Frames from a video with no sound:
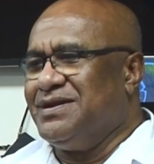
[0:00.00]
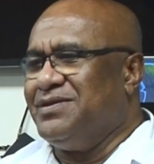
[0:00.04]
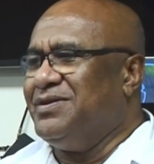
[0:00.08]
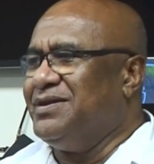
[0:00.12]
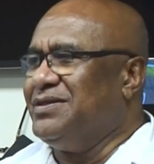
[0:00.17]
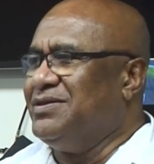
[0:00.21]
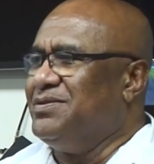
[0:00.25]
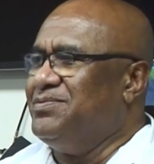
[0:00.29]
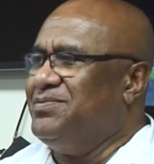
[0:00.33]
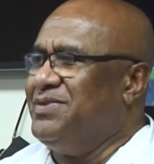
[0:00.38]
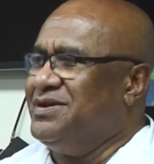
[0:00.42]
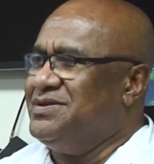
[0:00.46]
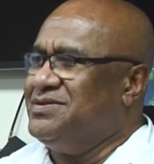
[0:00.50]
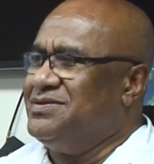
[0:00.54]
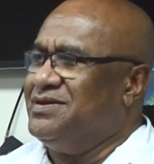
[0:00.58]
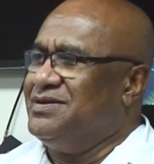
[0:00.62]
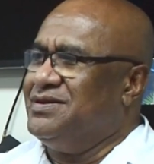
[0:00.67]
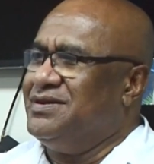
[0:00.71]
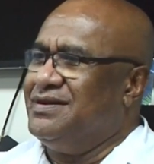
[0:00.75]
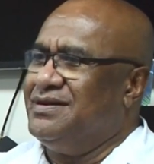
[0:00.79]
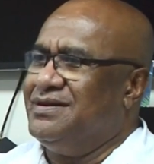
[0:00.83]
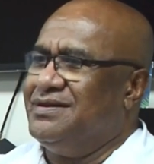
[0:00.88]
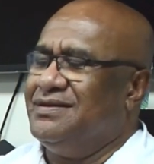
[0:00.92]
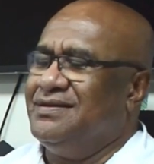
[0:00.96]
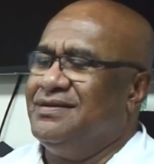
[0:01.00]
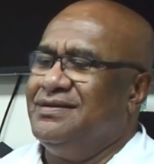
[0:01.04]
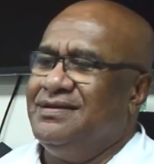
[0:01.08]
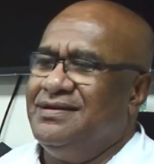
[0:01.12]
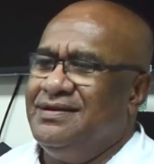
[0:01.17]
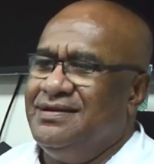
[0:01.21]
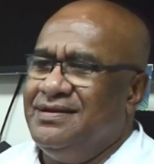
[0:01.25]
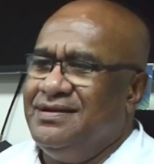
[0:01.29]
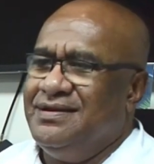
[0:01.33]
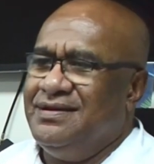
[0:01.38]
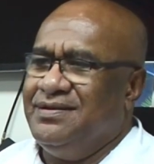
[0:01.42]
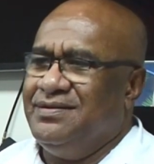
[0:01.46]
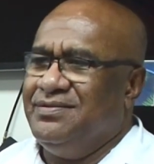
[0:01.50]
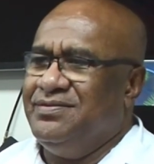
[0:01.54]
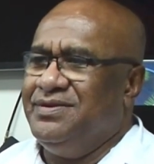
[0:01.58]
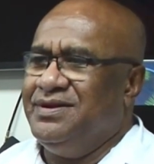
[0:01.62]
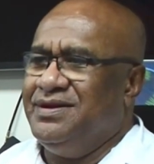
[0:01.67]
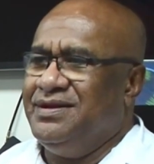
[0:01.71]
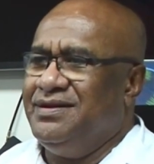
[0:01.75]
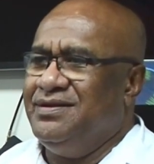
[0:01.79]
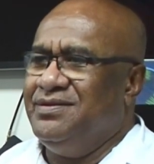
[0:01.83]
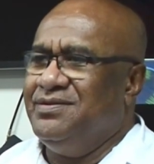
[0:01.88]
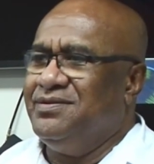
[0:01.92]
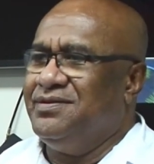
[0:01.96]
I want to make sure
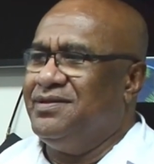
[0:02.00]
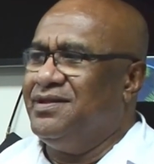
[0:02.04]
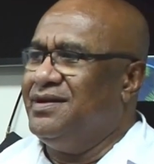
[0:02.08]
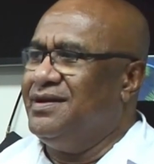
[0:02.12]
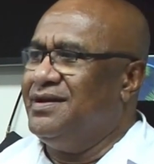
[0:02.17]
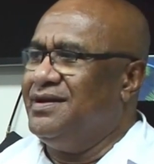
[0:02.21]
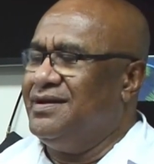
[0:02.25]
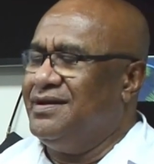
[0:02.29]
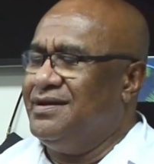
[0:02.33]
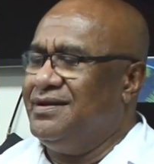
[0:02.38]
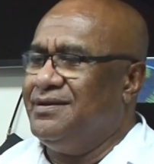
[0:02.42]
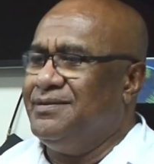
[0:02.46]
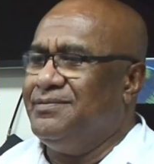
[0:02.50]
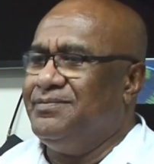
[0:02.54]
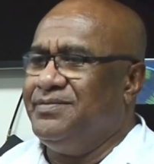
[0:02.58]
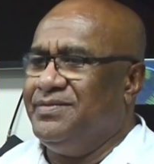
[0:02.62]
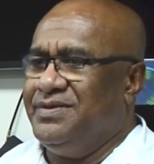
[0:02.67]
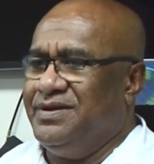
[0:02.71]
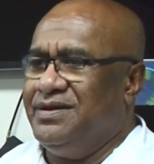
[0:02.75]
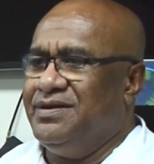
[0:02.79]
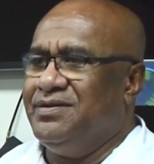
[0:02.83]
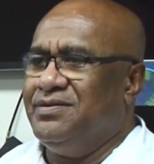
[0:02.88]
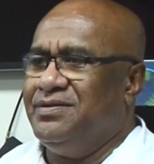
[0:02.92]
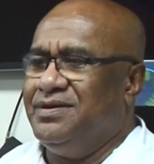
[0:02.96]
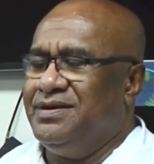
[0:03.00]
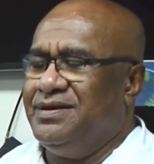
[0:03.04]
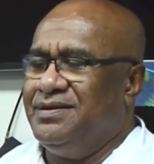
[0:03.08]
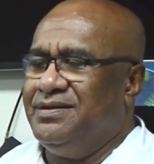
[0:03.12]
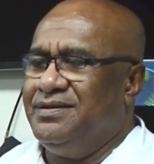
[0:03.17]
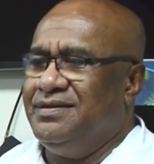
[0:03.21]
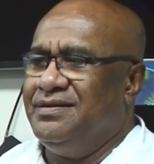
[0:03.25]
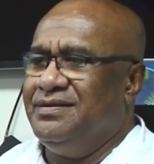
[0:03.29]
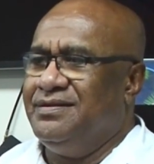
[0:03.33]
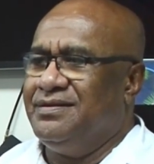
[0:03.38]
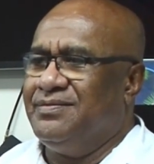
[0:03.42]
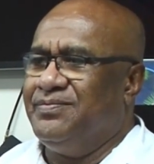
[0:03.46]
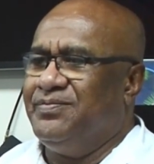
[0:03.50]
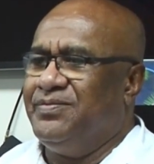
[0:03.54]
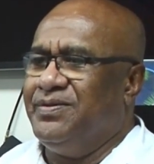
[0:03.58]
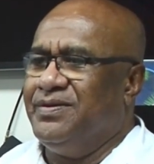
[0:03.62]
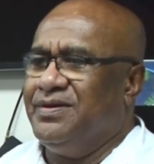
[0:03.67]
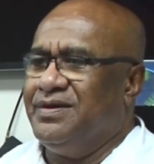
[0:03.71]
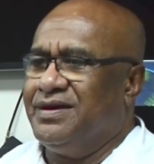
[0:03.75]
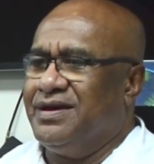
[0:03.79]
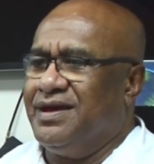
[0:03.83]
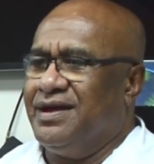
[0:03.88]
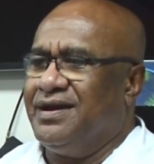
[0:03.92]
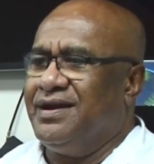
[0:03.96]
we do the, you know, we
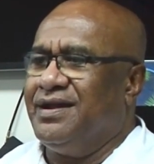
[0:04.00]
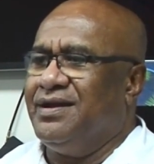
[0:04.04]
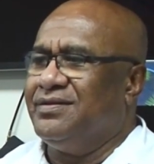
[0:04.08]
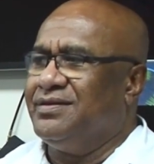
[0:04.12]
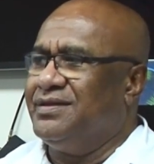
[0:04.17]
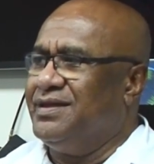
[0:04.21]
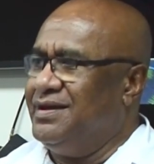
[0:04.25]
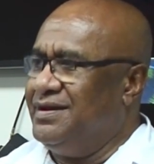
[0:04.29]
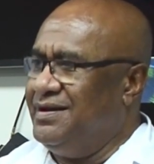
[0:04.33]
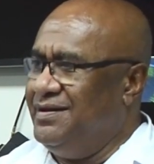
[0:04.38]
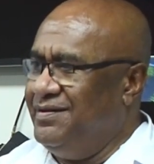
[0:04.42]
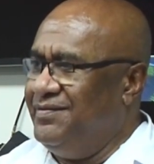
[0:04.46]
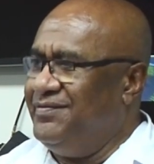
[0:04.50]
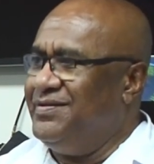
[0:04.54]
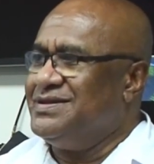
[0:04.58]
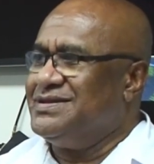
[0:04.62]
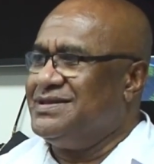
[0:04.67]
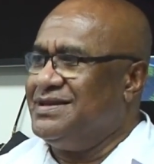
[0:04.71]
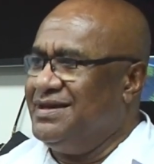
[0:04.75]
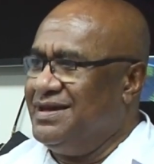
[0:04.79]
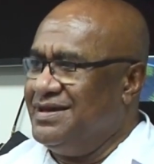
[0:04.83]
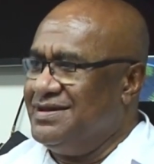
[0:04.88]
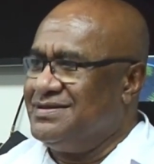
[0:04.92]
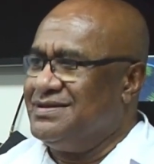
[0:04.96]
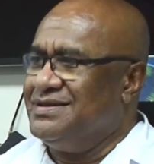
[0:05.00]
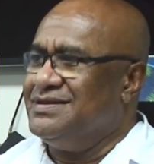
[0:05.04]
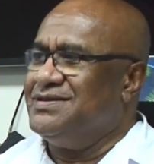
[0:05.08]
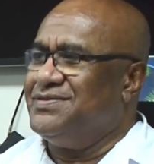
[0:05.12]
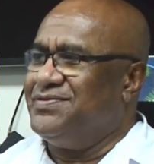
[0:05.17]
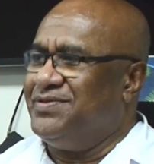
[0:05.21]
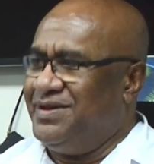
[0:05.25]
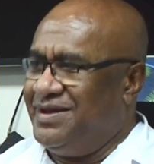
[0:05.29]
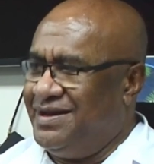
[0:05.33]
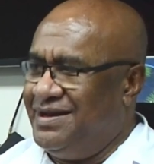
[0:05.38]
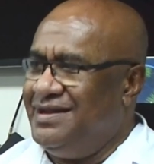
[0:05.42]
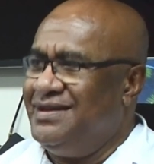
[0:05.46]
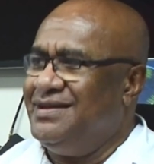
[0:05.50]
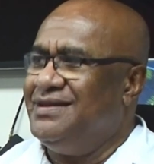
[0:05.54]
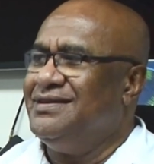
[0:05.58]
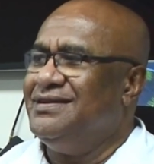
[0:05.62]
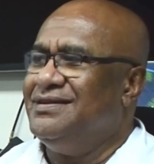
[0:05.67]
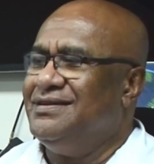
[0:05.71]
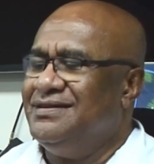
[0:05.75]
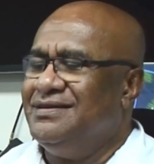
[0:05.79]
carry out the investigations fairly.